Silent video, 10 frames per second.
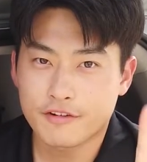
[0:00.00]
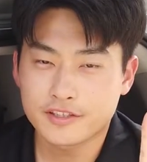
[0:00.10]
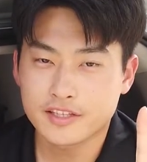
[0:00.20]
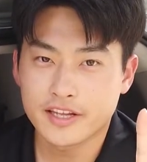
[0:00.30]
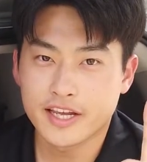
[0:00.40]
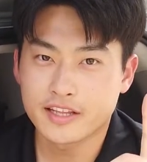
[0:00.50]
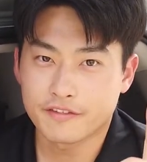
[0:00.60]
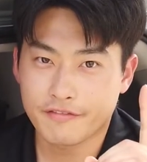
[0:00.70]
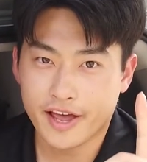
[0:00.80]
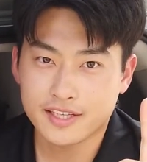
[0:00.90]
Firstly, it
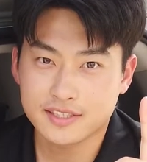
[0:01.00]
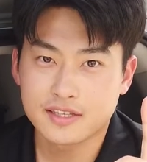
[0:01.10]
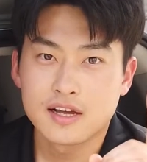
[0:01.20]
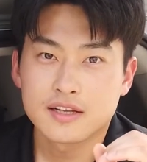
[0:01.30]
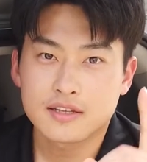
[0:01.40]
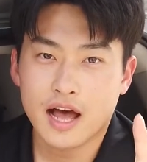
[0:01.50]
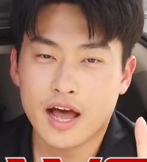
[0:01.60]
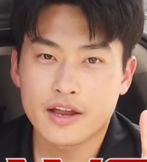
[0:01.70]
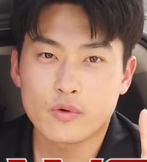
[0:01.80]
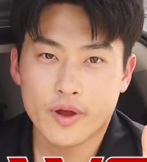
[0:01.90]
affects
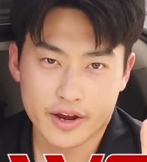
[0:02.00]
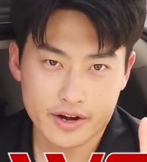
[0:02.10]
tire